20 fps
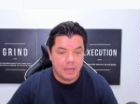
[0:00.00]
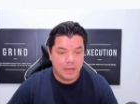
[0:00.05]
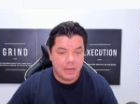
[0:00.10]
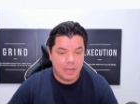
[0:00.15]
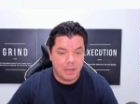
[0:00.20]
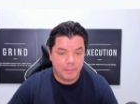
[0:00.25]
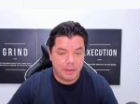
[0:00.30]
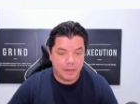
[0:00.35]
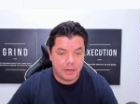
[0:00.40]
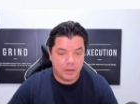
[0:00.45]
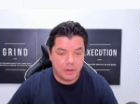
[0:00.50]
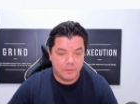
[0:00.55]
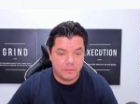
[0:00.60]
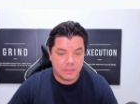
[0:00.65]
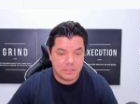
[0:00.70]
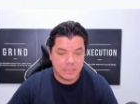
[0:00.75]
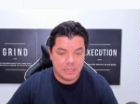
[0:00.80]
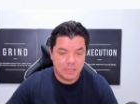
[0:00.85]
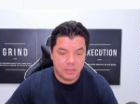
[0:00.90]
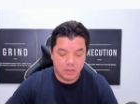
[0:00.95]
Come back over
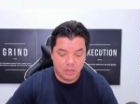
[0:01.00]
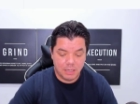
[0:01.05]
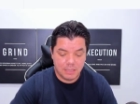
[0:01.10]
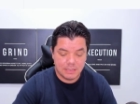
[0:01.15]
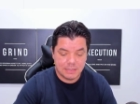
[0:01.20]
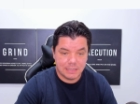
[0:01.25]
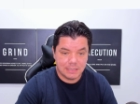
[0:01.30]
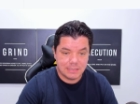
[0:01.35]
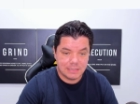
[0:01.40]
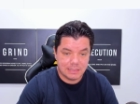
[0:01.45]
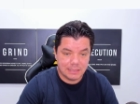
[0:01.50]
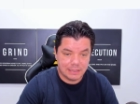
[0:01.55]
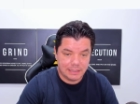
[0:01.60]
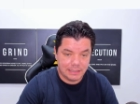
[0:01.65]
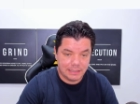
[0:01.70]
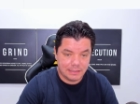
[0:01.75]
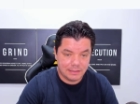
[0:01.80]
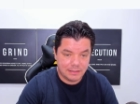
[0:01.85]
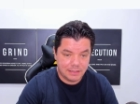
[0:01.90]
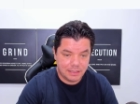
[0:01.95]
to here, guys. Let's
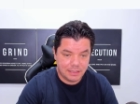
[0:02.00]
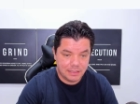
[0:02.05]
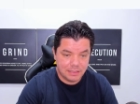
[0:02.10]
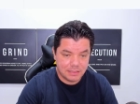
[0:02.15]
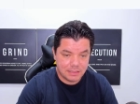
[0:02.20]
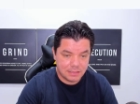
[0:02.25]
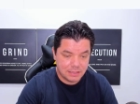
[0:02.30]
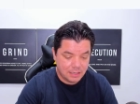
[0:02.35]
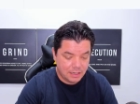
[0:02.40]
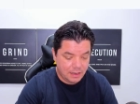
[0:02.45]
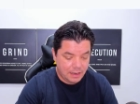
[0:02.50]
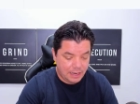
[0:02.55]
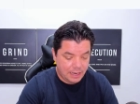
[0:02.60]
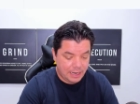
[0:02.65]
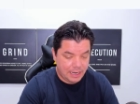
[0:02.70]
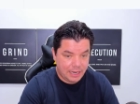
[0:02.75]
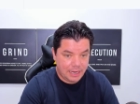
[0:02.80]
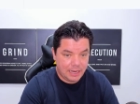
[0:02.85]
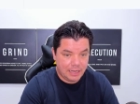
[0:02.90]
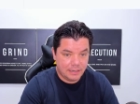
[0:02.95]
delete this
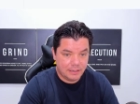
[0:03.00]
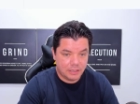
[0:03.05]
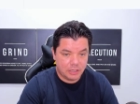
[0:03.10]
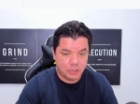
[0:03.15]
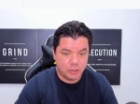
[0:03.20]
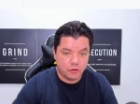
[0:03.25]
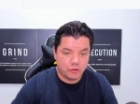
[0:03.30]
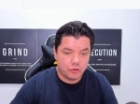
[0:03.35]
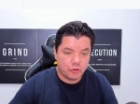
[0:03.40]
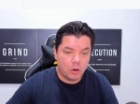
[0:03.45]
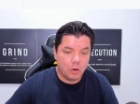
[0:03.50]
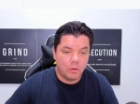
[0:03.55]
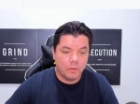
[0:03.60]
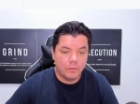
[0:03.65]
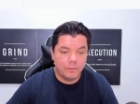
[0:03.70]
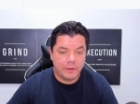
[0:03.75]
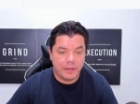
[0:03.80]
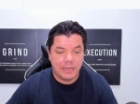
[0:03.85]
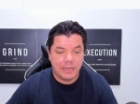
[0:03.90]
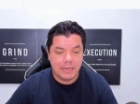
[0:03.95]
and Control
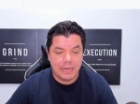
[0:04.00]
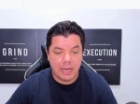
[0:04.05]
V.